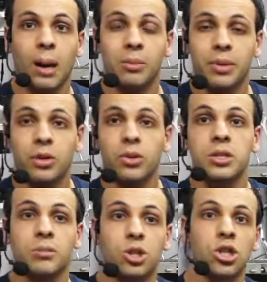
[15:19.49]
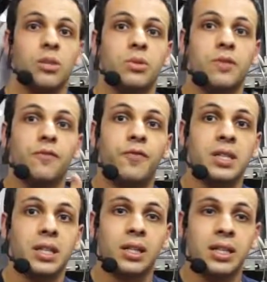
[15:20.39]
problem because the machine was
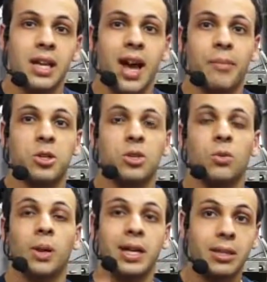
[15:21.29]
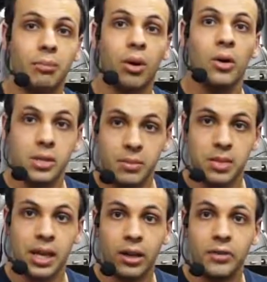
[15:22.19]
physically damaged in a way and the balls
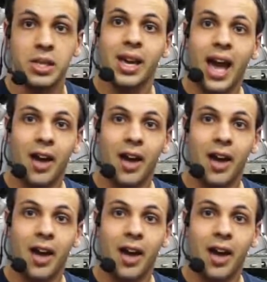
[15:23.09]
themselves